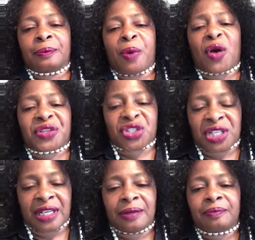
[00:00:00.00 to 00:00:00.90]

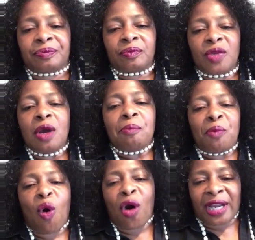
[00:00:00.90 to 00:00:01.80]
purchasing
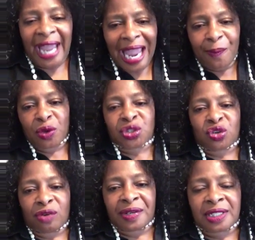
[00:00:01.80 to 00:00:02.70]
more cable
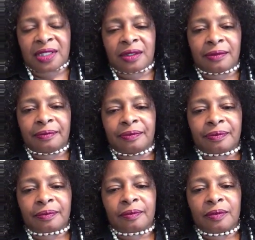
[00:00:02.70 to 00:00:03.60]
service
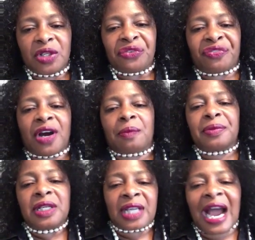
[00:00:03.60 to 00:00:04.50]

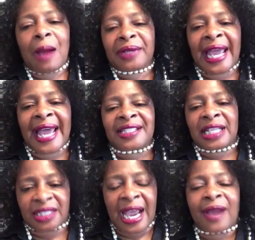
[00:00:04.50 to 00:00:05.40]
from COMCAST
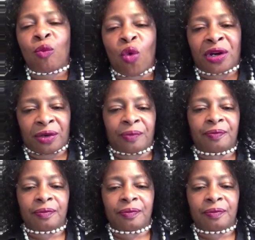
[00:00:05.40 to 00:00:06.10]
and Time Warner.